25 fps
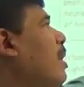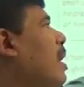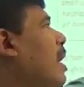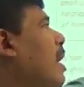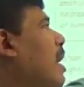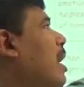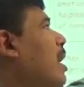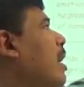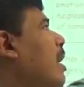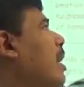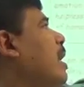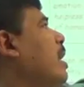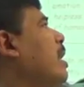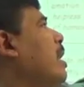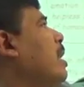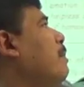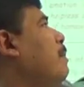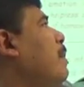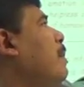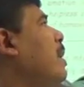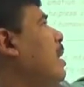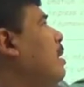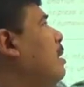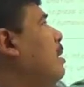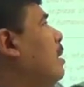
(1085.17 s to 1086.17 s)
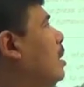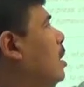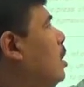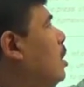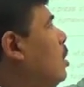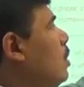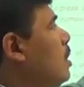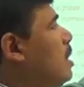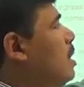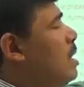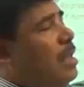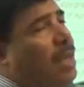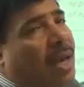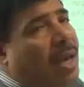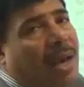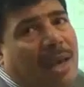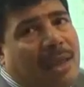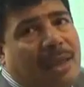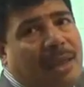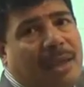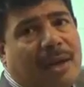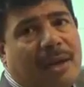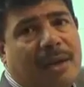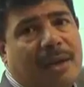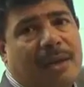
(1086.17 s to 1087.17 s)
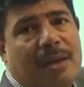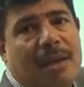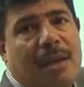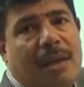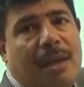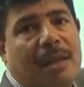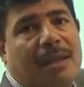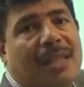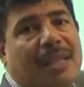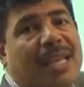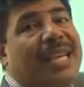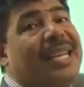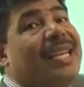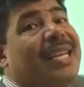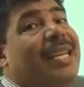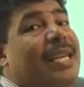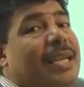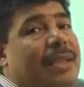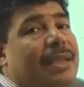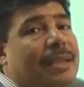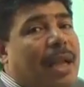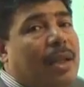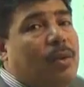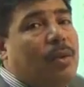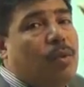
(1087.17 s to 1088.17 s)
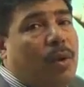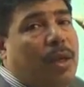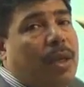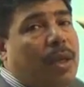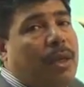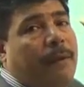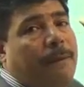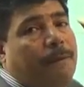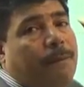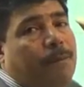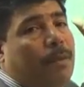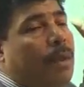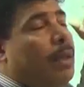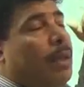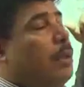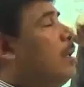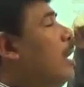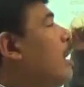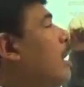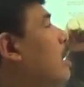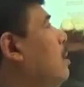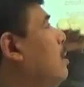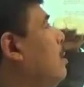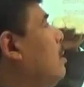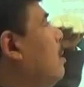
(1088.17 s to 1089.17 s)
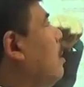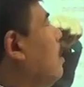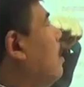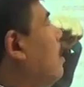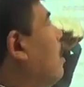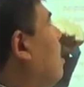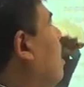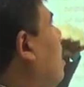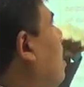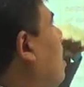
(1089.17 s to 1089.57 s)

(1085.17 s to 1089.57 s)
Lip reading: Even here he repeated. He uses the other techniques that we said